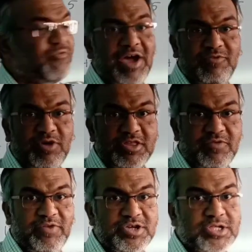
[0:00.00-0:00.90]
5. What is
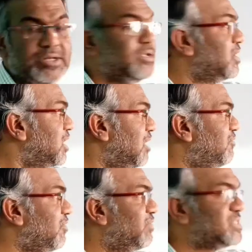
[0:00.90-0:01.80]
the function?
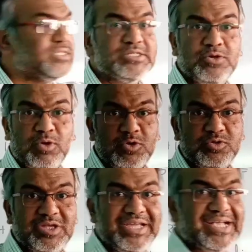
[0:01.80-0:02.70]
F of x is equal to
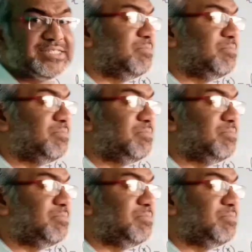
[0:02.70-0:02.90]
3x